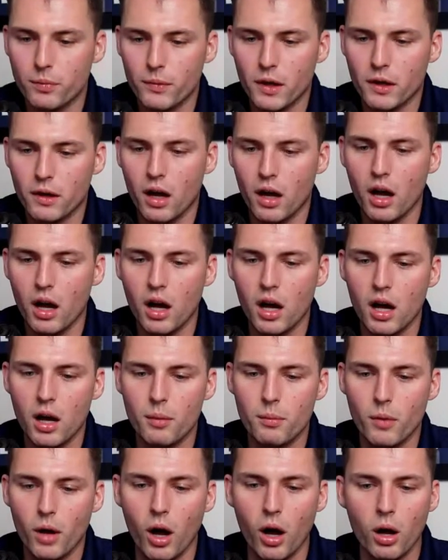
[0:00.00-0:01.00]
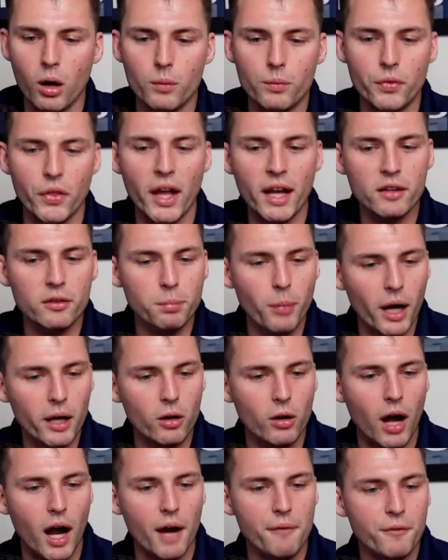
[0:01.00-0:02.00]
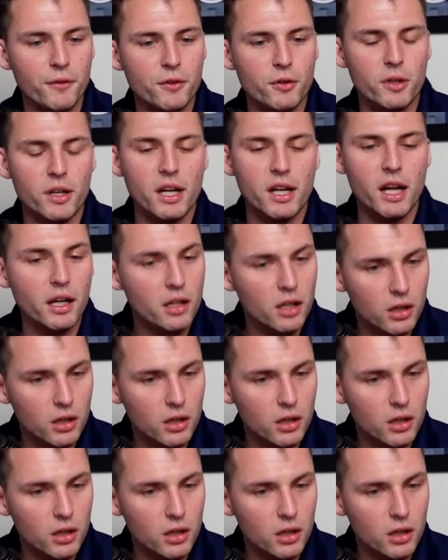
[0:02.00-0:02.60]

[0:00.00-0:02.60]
Um, oh, thanks, Michael Hyde, for tuning in.